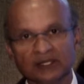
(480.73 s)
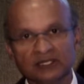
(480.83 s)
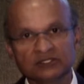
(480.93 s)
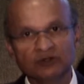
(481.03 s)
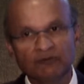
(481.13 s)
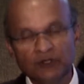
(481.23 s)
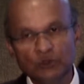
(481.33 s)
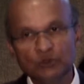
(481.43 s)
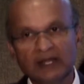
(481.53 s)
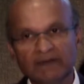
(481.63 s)
is
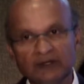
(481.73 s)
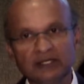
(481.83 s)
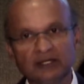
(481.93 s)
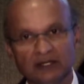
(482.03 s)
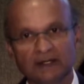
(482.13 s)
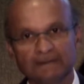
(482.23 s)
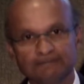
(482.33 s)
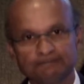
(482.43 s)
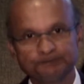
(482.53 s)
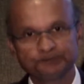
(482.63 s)
reviewed every year
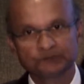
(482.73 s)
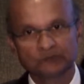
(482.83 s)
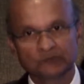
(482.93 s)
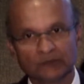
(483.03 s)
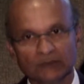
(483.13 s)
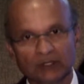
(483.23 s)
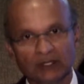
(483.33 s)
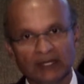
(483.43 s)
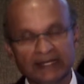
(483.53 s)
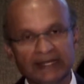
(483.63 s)

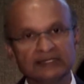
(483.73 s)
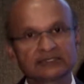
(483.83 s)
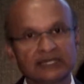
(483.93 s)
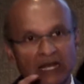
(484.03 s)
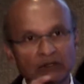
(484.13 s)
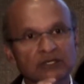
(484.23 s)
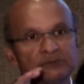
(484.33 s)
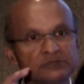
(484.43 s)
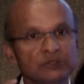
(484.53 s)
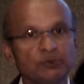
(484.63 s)
against the
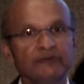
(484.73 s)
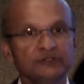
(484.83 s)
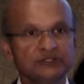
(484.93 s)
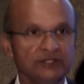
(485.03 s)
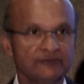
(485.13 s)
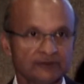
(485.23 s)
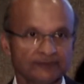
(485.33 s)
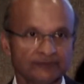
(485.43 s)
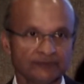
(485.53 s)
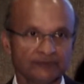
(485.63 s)
outcomes that we've achieved.
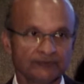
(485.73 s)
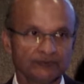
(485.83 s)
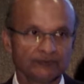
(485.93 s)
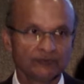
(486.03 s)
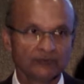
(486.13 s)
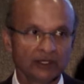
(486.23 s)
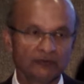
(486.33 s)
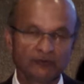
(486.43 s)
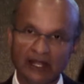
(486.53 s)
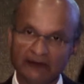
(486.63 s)
And
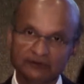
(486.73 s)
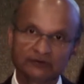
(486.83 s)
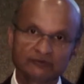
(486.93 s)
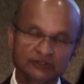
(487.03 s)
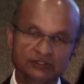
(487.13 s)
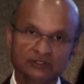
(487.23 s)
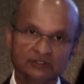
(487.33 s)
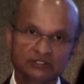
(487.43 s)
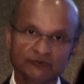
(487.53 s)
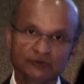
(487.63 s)
if we haven't
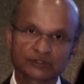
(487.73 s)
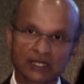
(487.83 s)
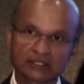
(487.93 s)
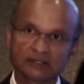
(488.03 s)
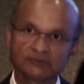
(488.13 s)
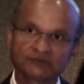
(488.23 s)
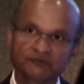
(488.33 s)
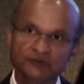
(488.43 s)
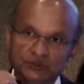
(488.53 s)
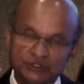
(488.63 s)
achieved those outcomes,
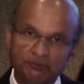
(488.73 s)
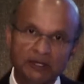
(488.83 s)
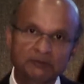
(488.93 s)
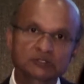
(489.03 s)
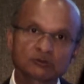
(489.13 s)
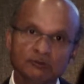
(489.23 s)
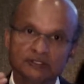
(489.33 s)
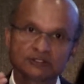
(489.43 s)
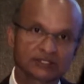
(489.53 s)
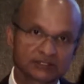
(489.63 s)
future payments will be
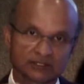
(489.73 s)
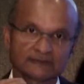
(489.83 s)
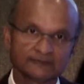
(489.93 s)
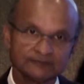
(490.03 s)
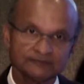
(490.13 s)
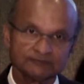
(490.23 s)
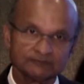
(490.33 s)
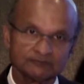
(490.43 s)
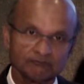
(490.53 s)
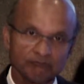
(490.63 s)
adjusted
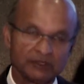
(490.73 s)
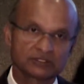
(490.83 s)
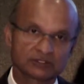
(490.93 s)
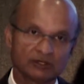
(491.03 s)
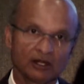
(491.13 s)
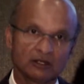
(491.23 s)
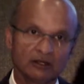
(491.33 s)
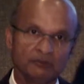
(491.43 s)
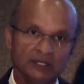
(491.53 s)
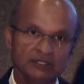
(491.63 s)
based on our
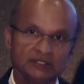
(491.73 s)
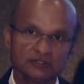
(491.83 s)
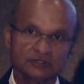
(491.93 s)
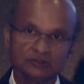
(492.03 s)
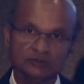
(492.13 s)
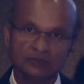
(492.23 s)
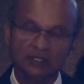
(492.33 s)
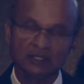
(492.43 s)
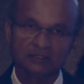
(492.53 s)
ability to